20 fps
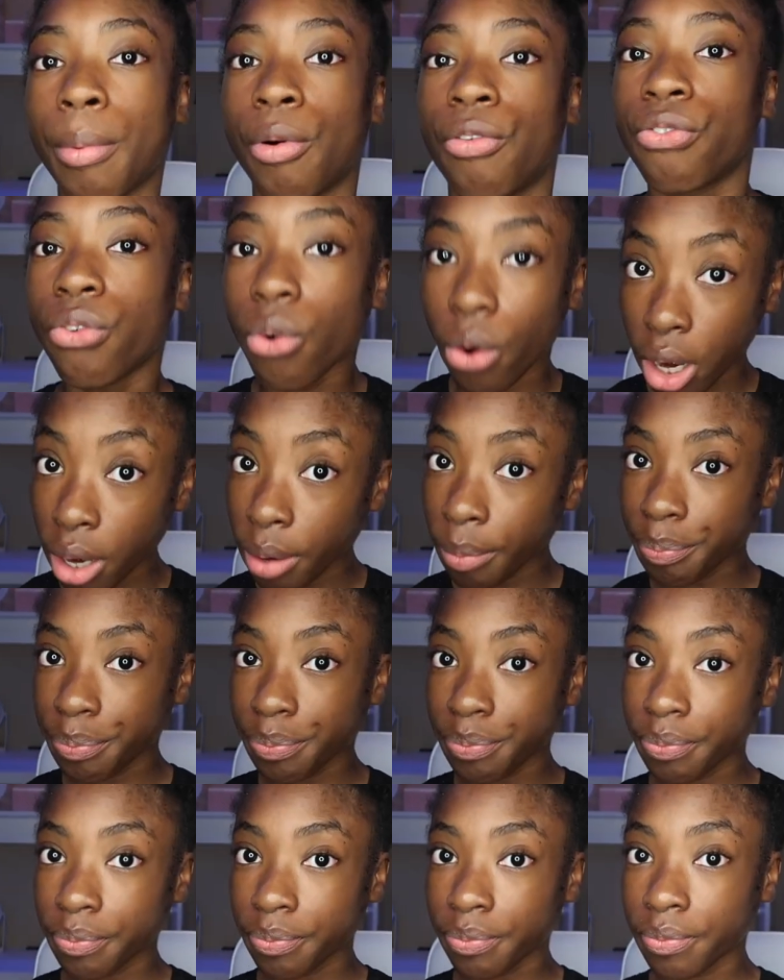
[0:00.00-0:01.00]
day before,
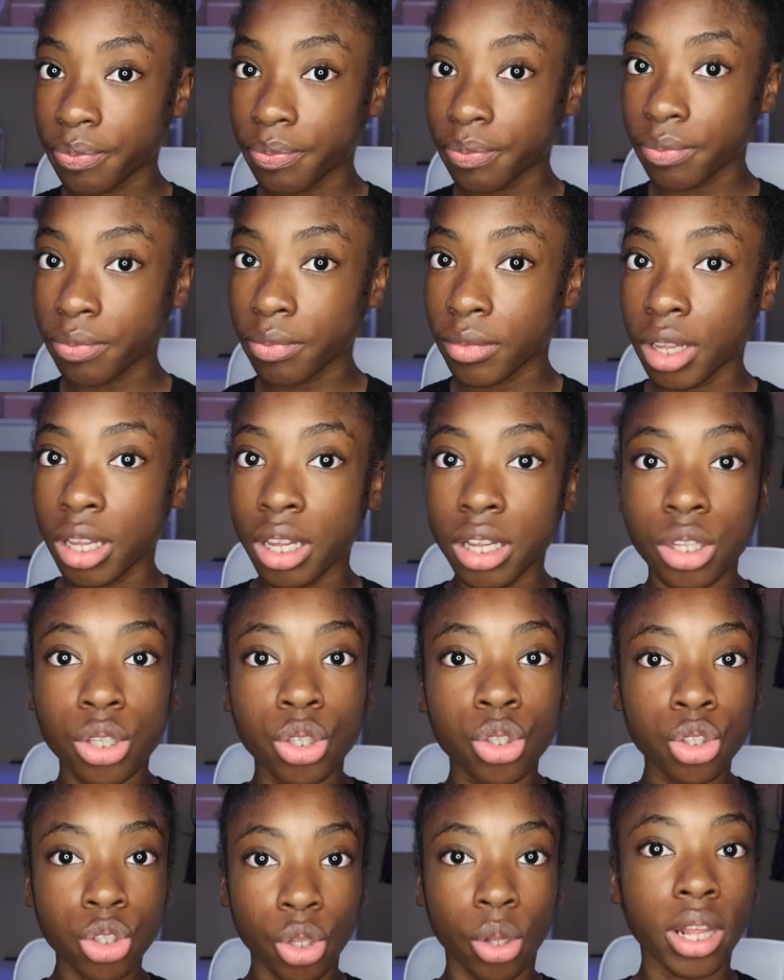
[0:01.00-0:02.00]

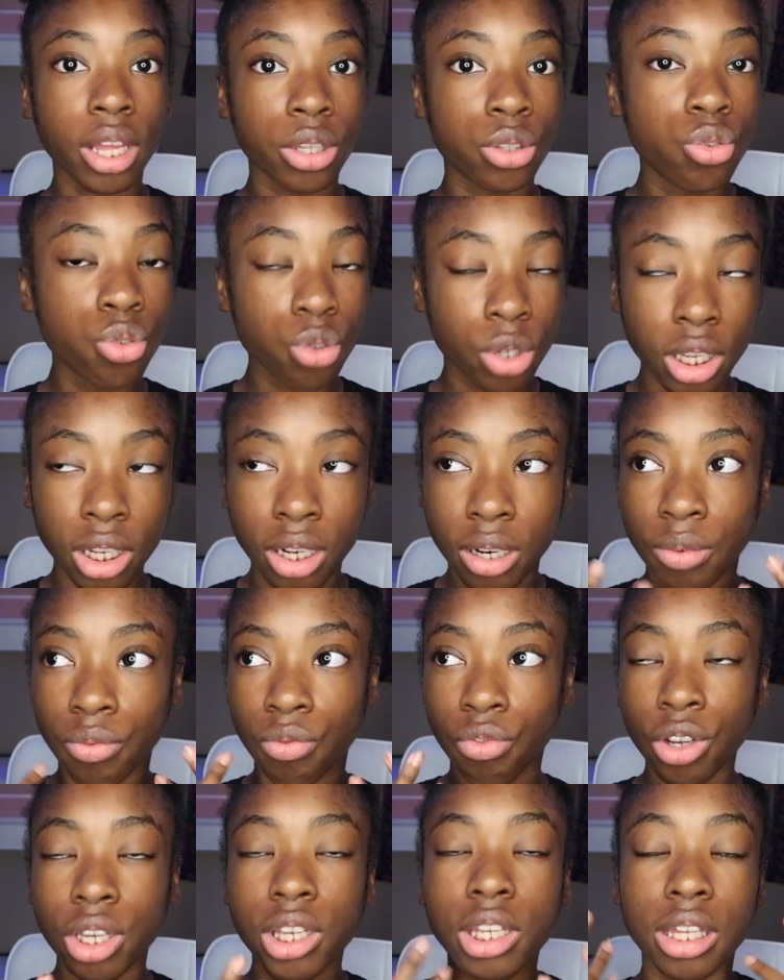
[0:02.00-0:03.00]
so that you
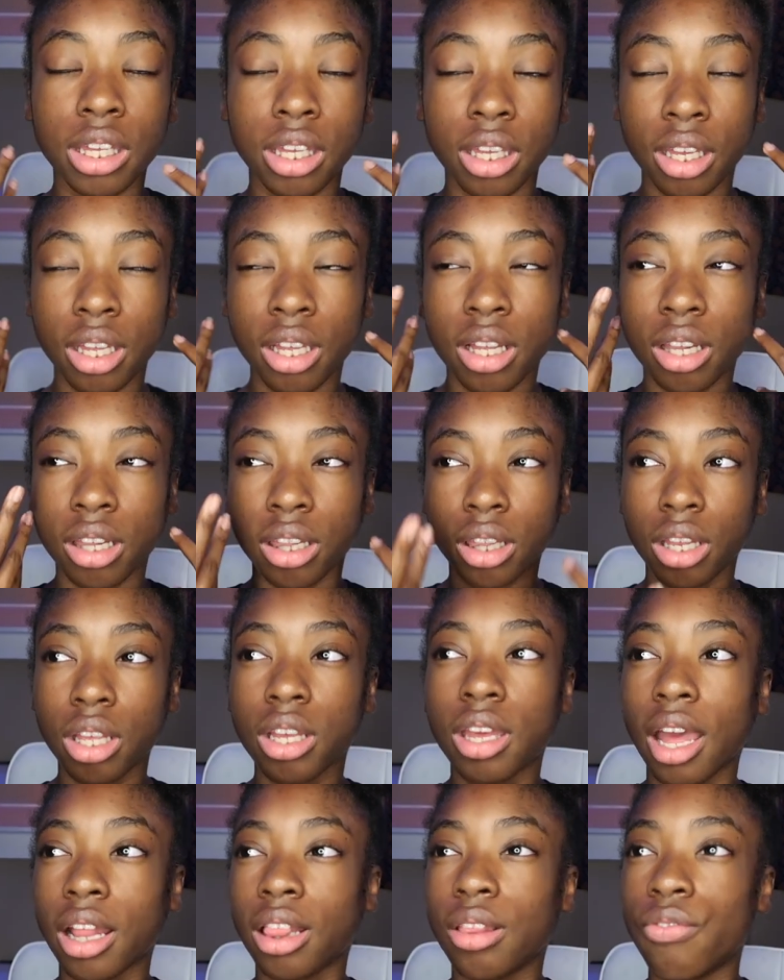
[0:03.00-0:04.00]
can really
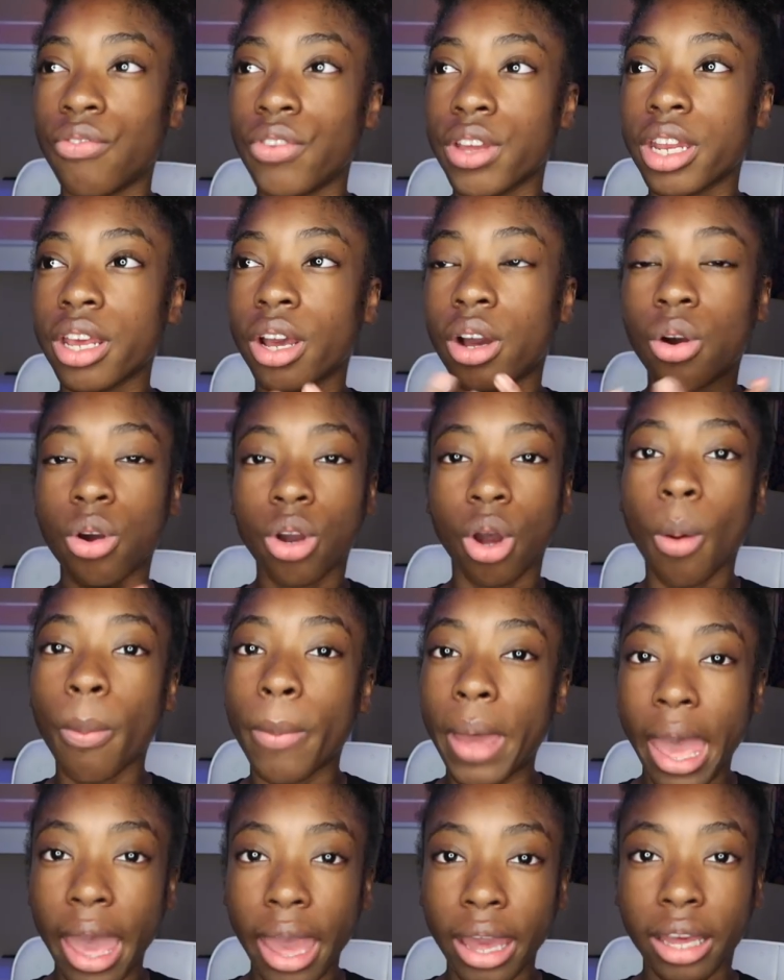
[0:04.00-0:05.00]
look at the video,
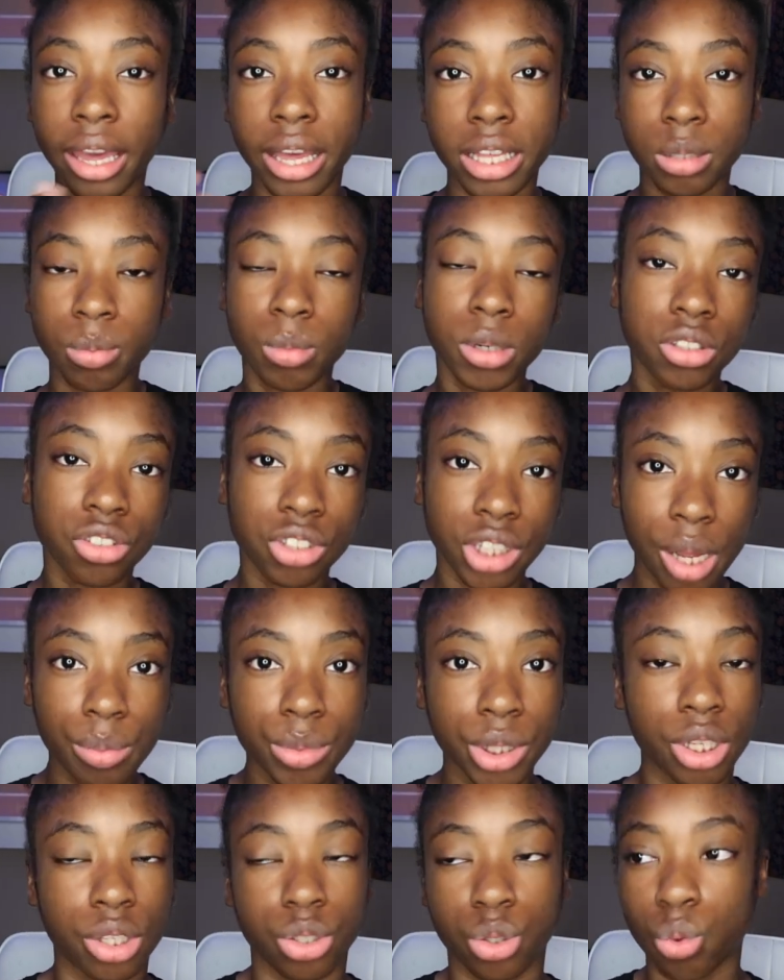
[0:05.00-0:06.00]
go back as much
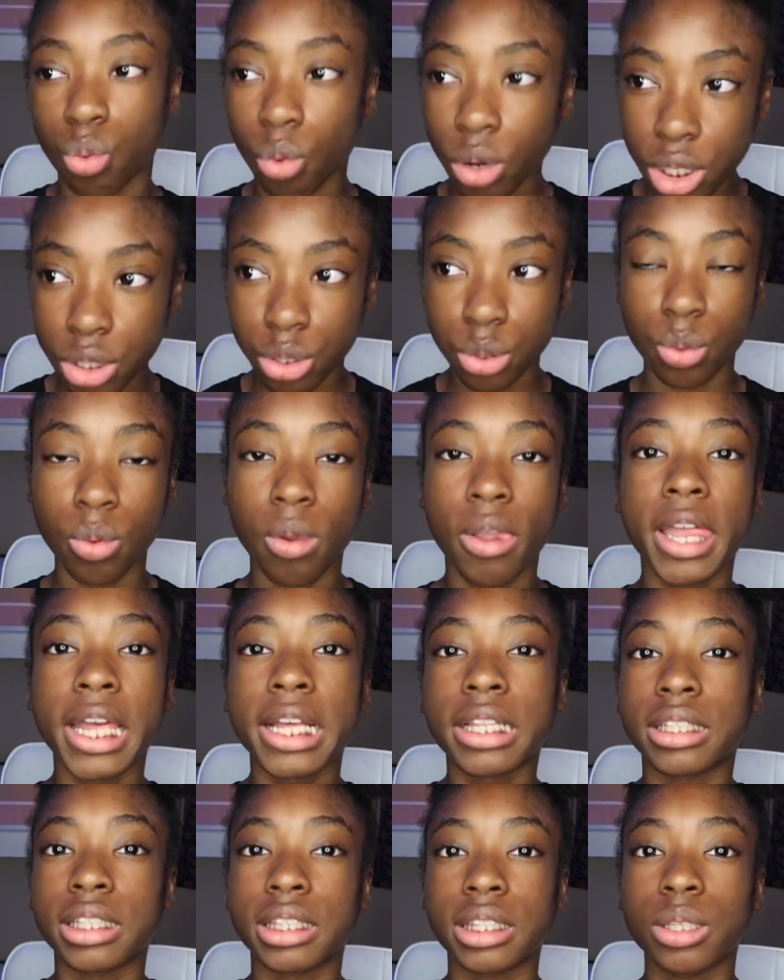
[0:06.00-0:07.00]
times as you want to
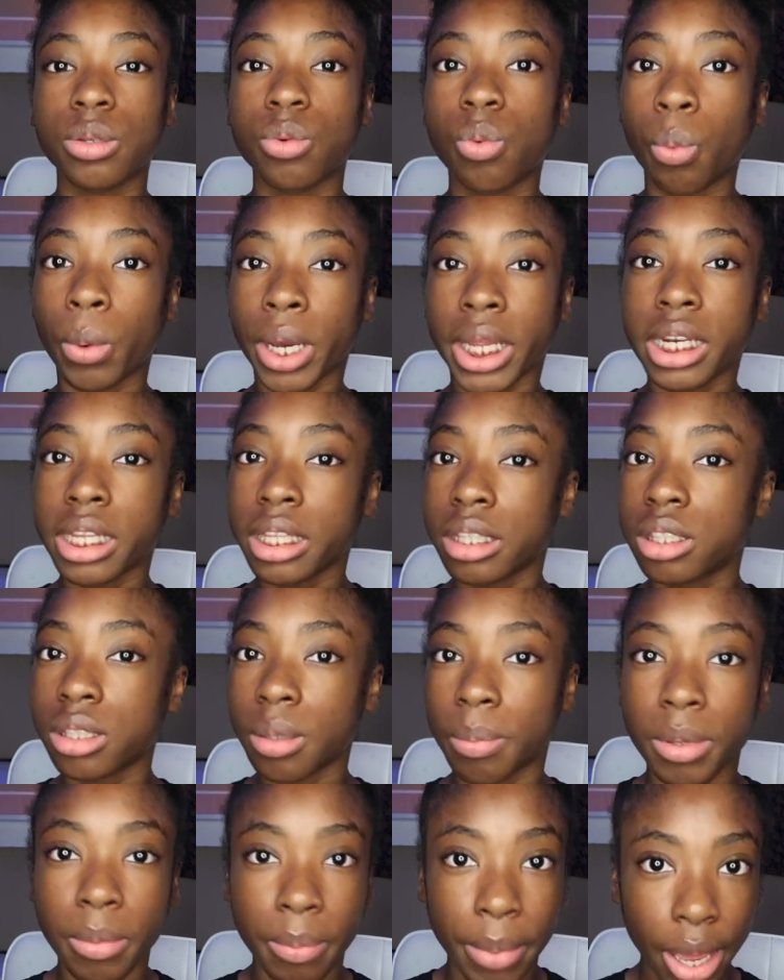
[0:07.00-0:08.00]
see what needs
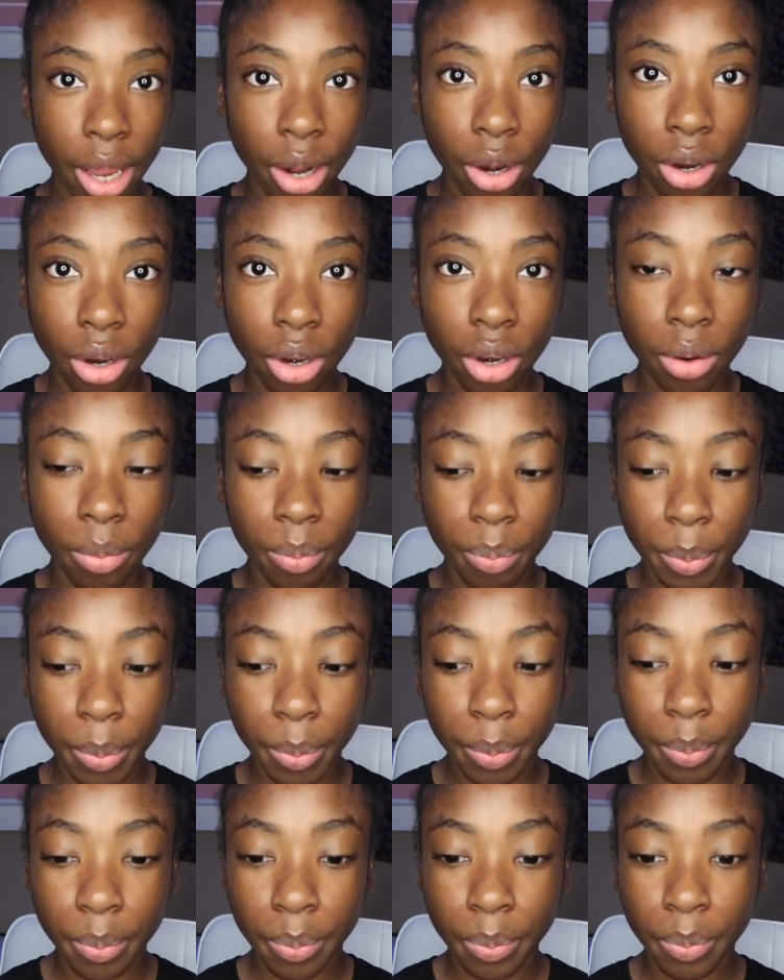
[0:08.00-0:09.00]
to be better.
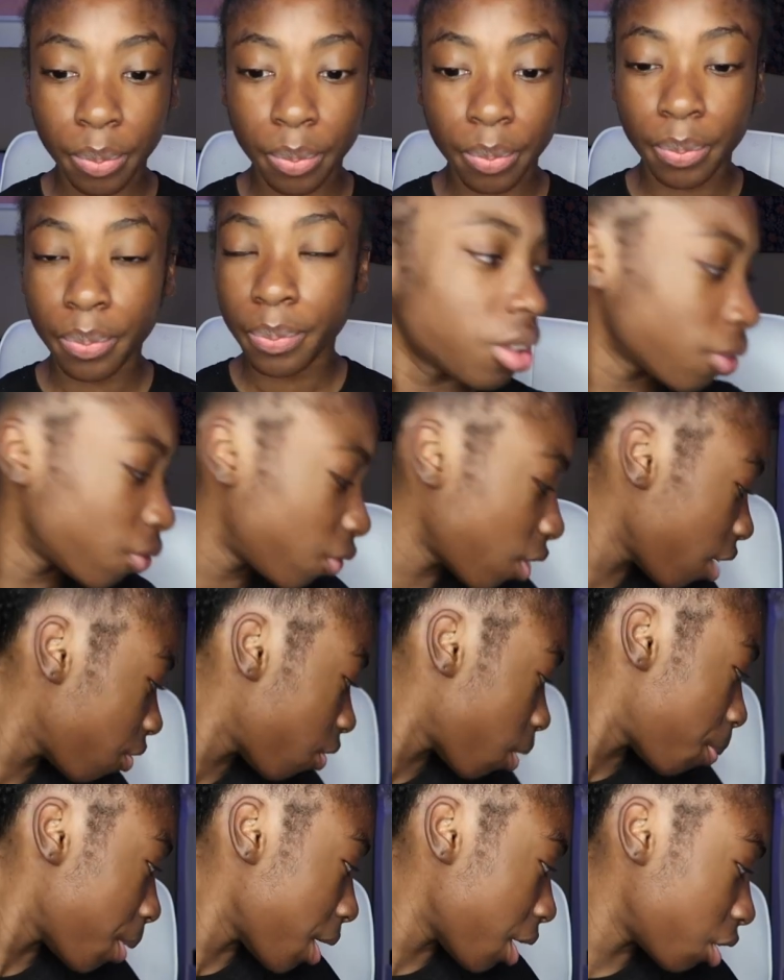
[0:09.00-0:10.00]
And my
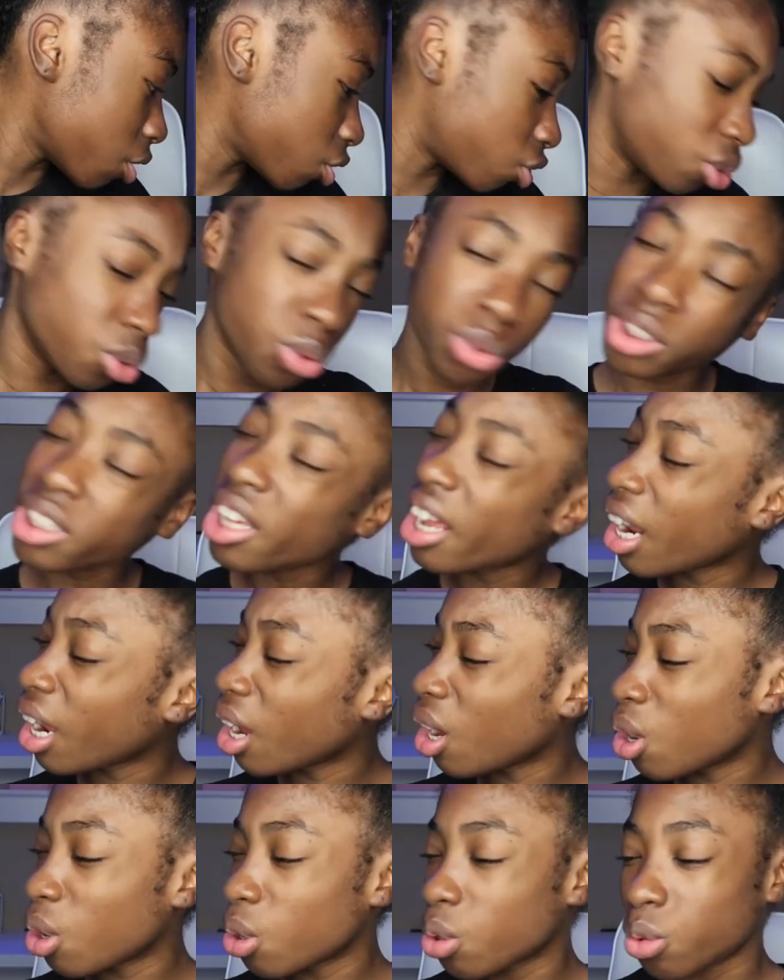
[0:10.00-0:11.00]
favorite pair of shoes that
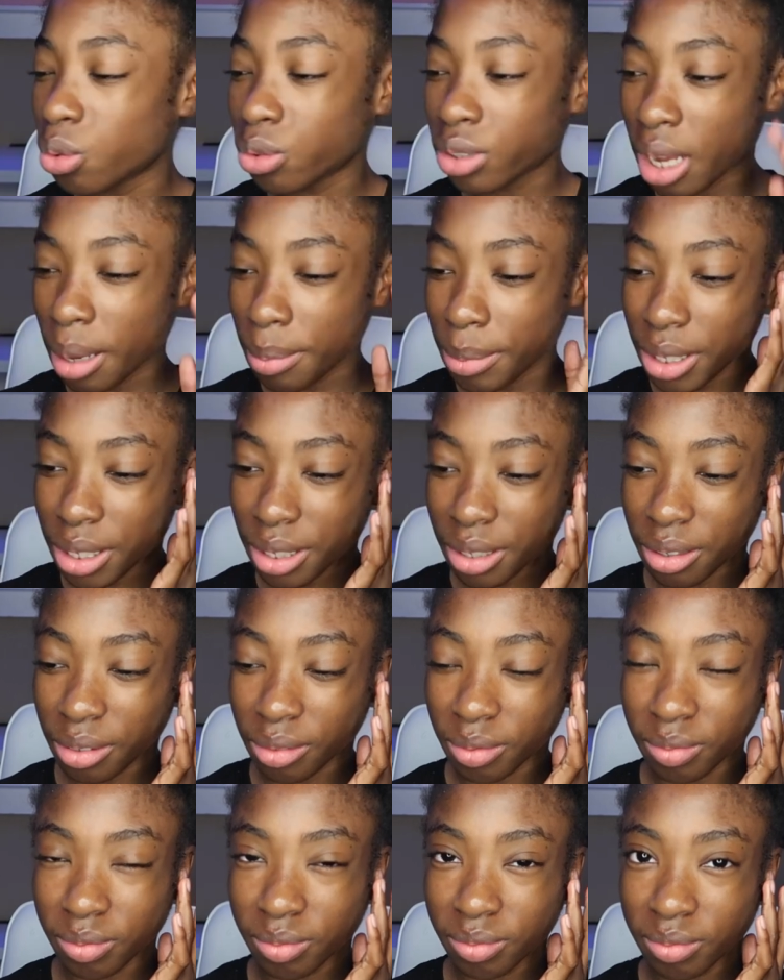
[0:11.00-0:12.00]
I own, I
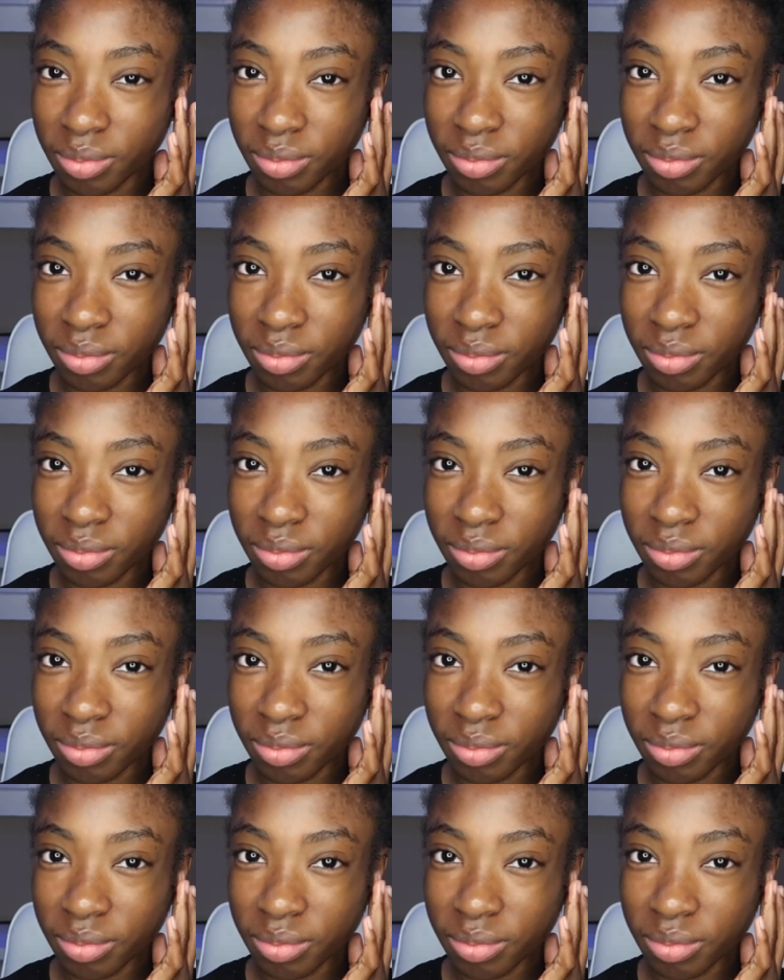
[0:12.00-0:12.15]
mean,